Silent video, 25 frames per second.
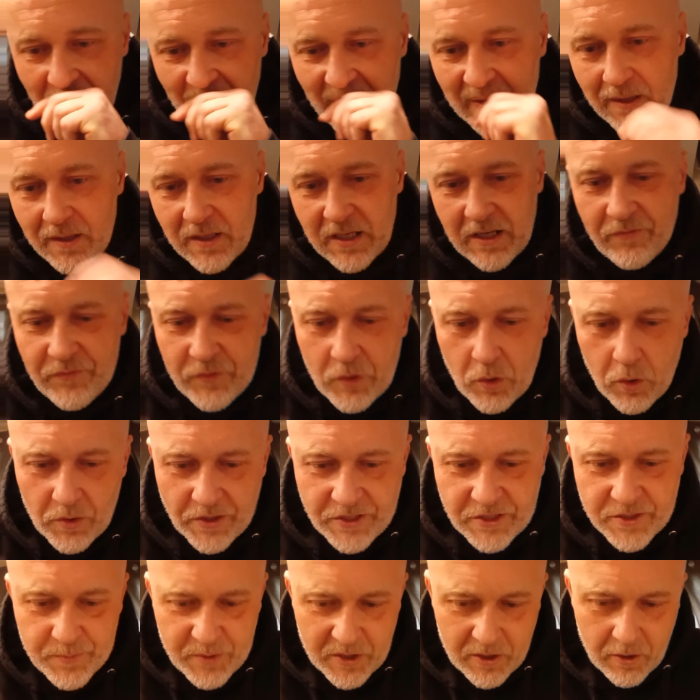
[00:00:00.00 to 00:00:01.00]
If the Holy
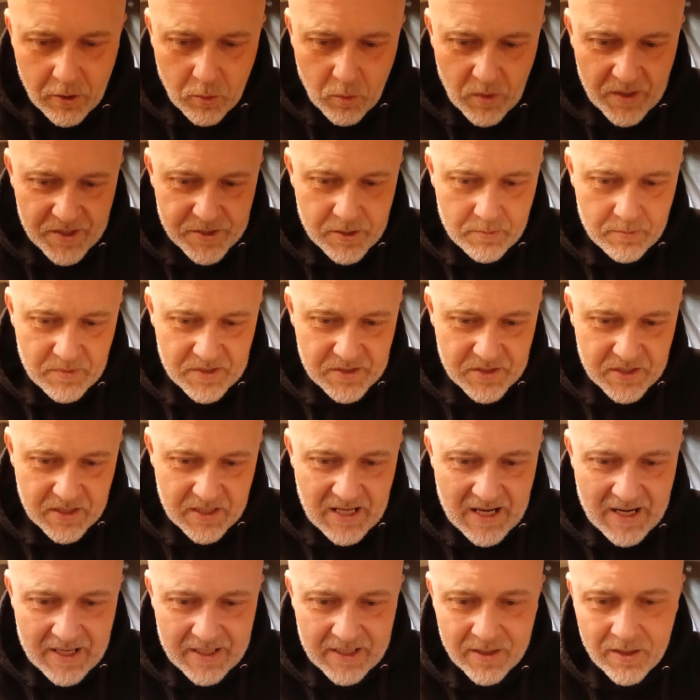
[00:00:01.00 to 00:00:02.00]
Spirit wisdom is
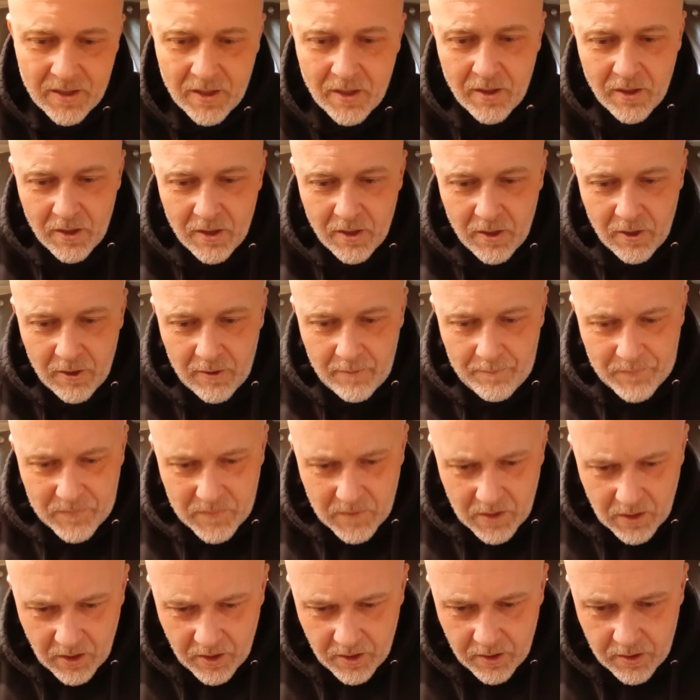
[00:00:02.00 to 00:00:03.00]
guiding
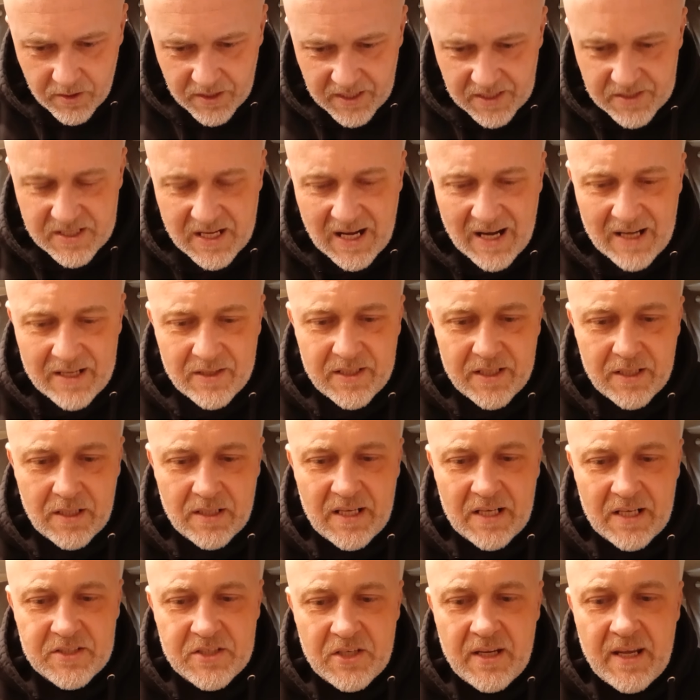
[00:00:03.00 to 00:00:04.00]
the
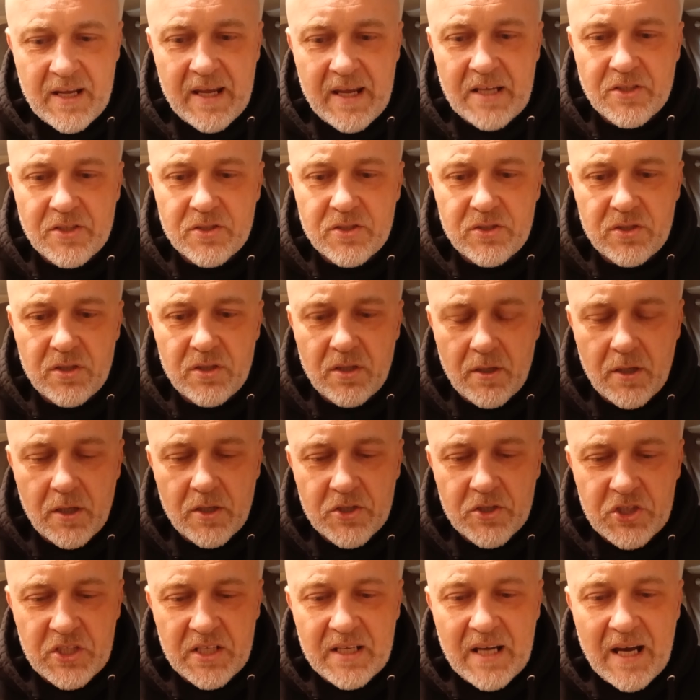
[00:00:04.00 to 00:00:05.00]
elect today as
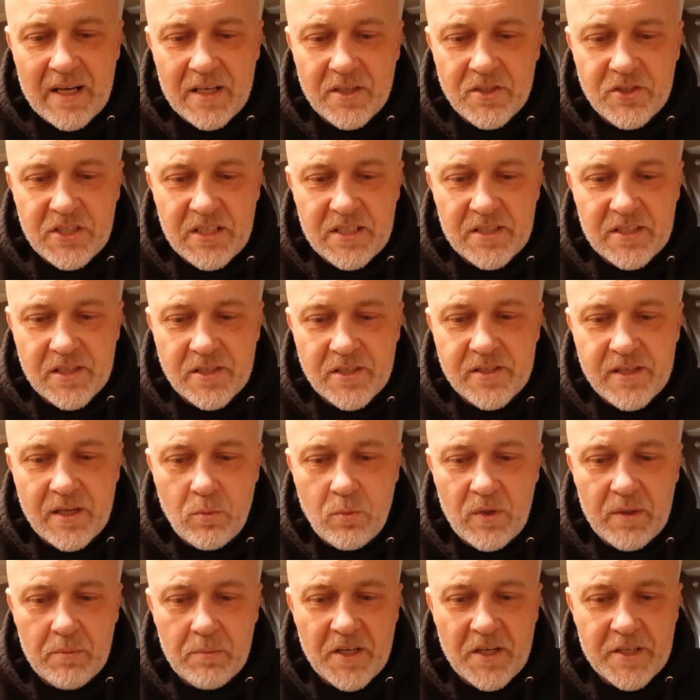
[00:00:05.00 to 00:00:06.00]
she guided Jesus, then
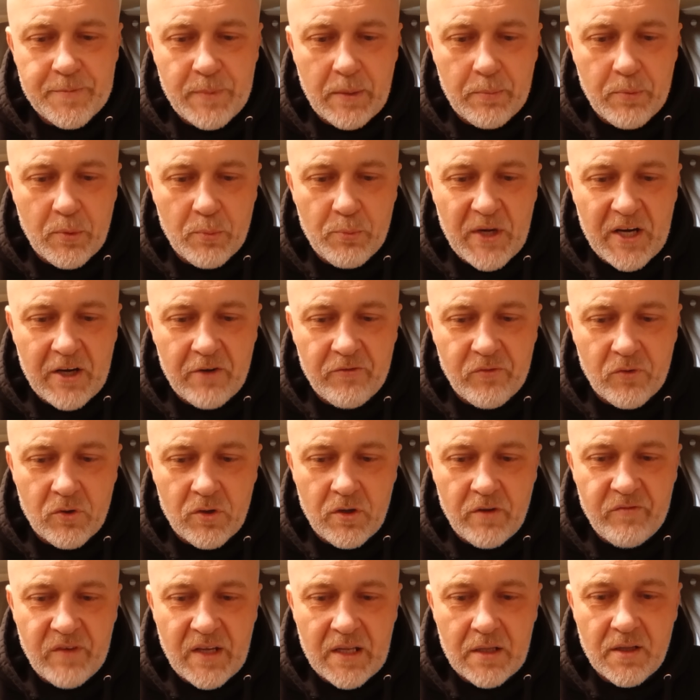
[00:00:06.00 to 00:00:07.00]
we must be prepared for an
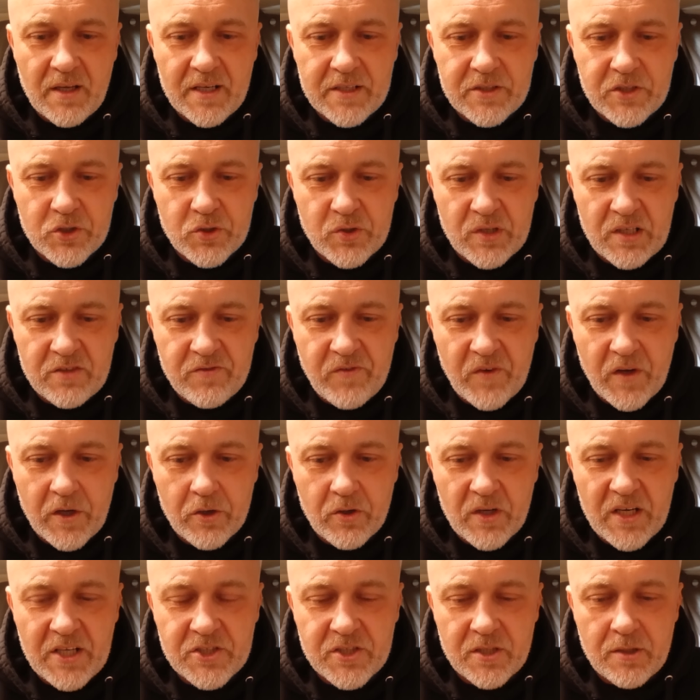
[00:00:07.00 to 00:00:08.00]
event like the
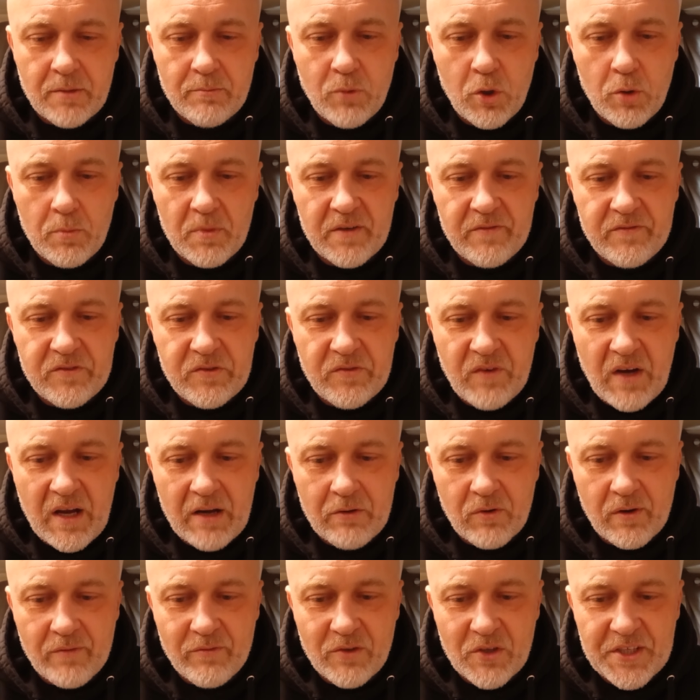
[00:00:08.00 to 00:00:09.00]
Transfiguration, a moment of divine
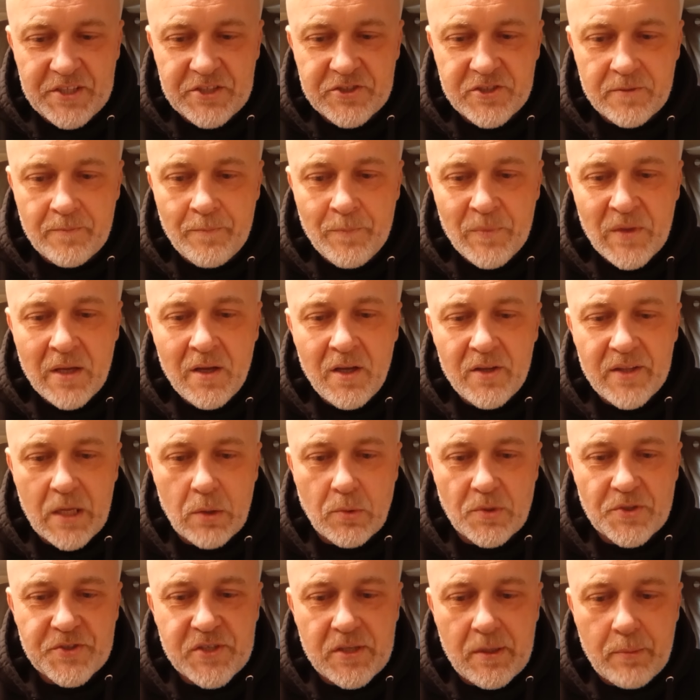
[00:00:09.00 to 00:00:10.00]
revelation that
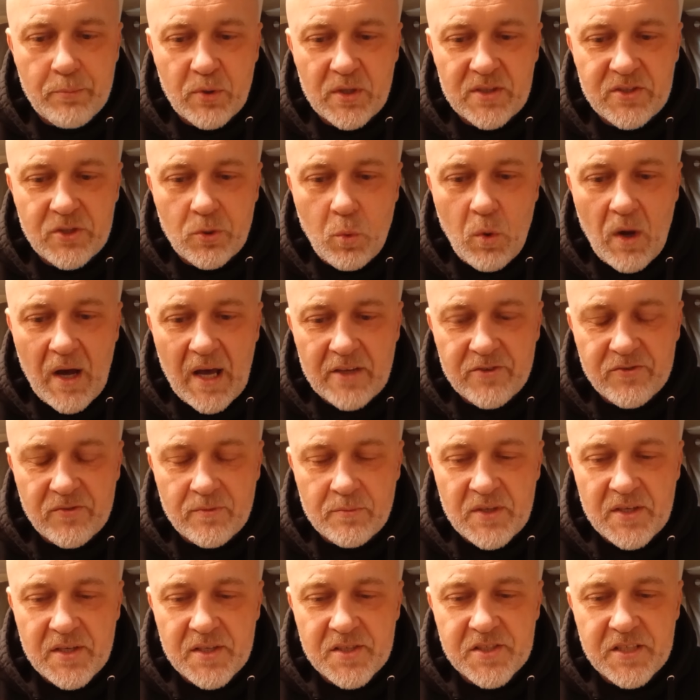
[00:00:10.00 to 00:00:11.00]
will separate the wise from
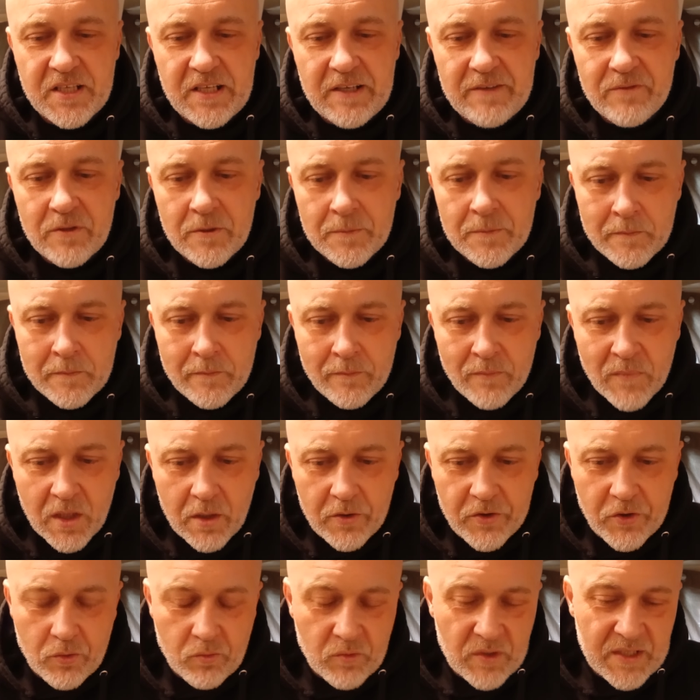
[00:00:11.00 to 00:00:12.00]
the deceived.
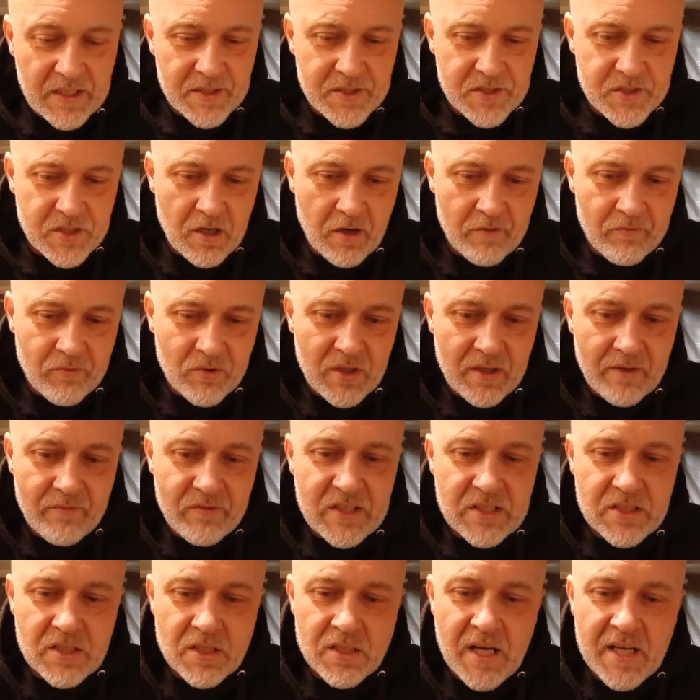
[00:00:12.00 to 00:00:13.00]
The rediscovery of
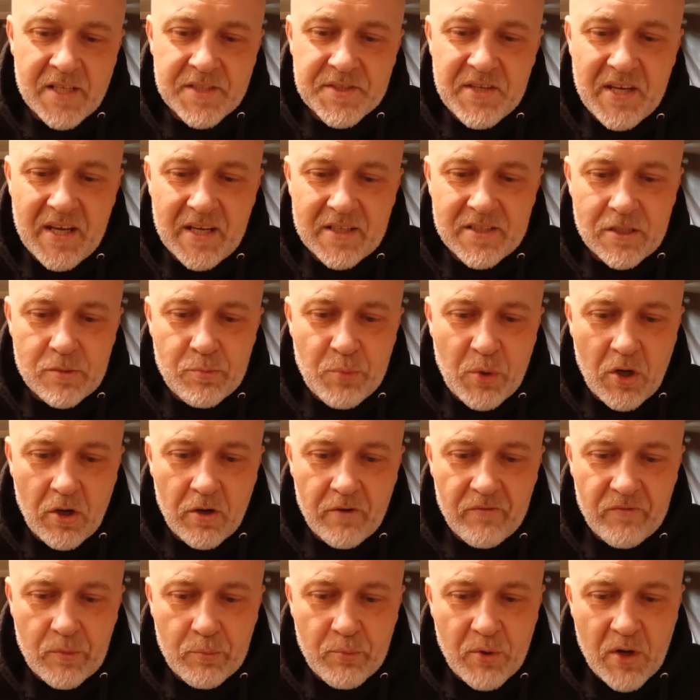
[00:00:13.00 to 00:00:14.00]
these lost texts is part
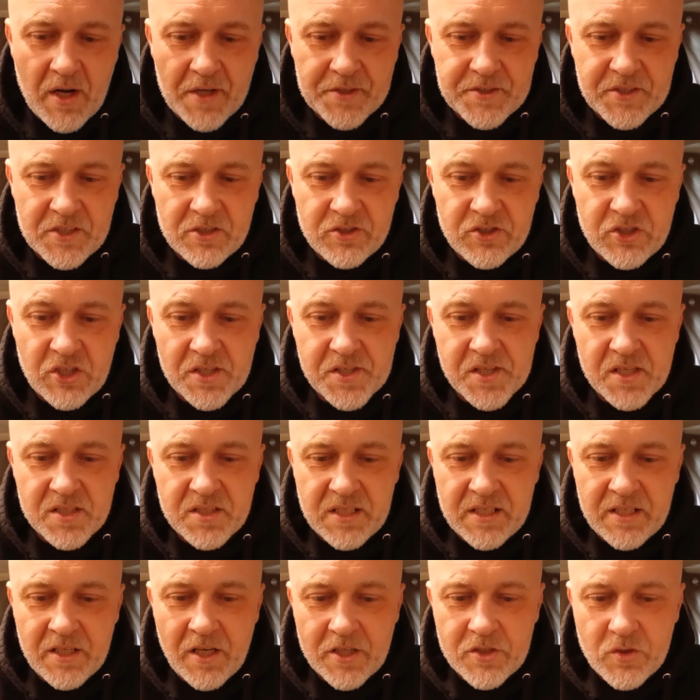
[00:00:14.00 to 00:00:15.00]
of the process, just as
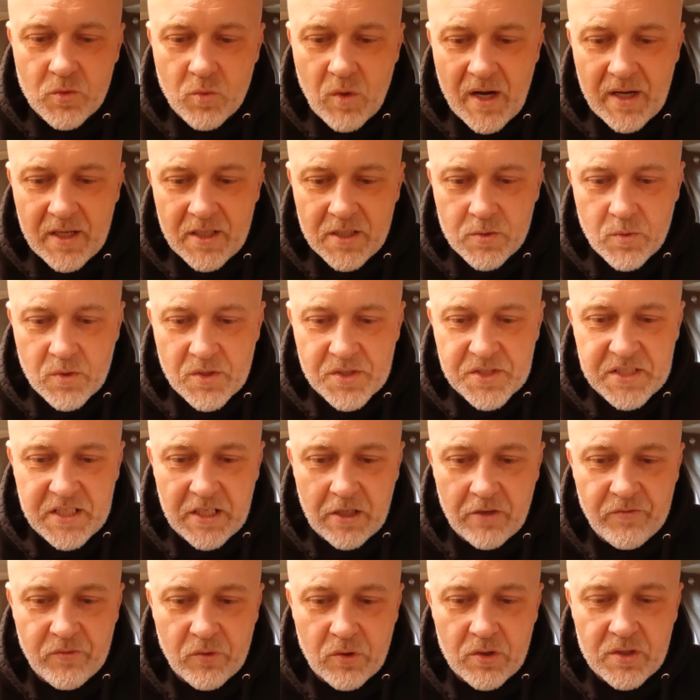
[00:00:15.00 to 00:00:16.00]
Enoch's writings were
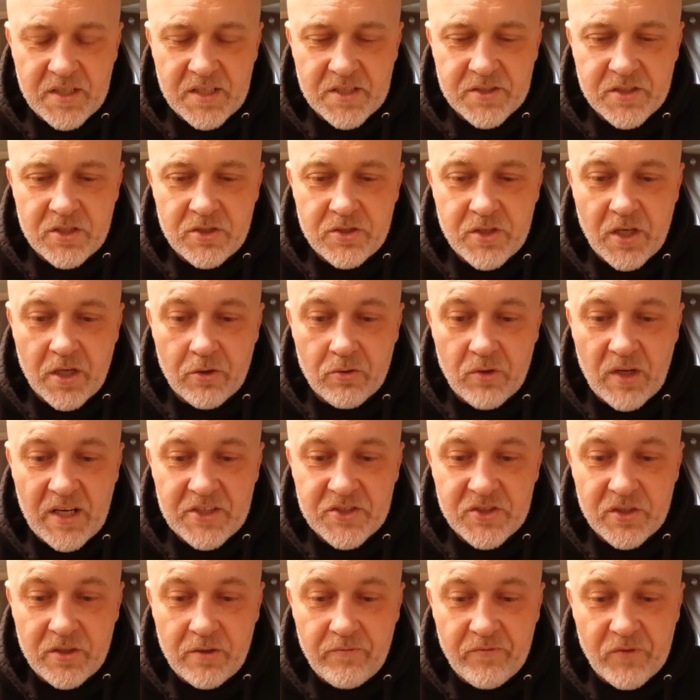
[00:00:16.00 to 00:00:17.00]
sealed for a distant
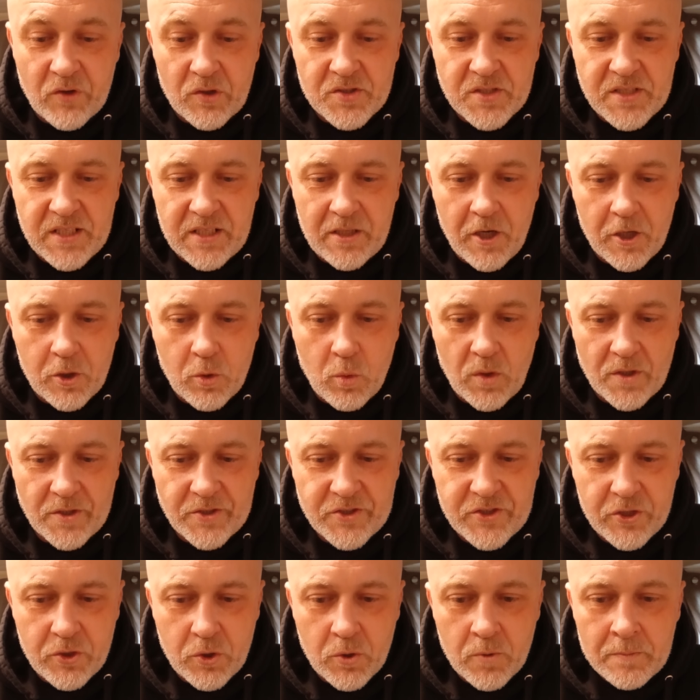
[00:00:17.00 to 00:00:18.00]
generation, 1 Enoch
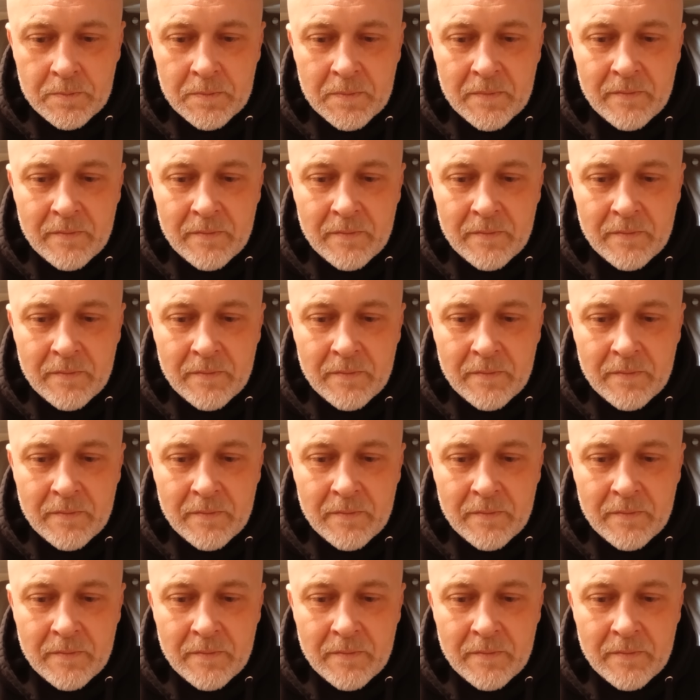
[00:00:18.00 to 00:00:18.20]
1:2.